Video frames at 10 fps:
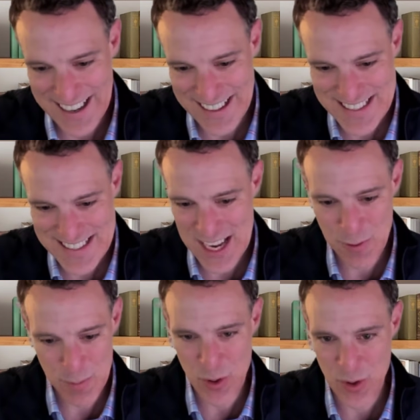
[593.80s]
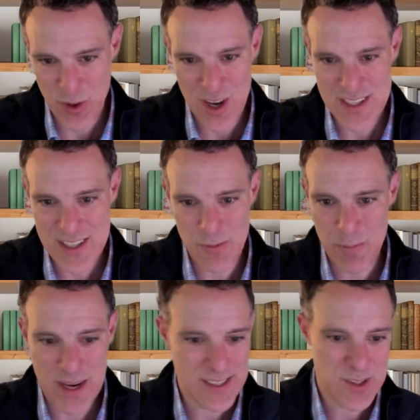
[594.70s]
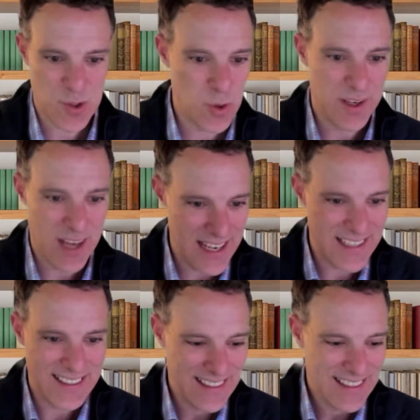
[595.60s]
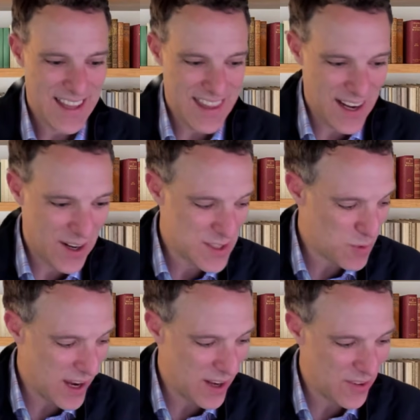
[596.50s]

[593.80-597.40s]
stayed with Blue Cross and went back to school at night there as well.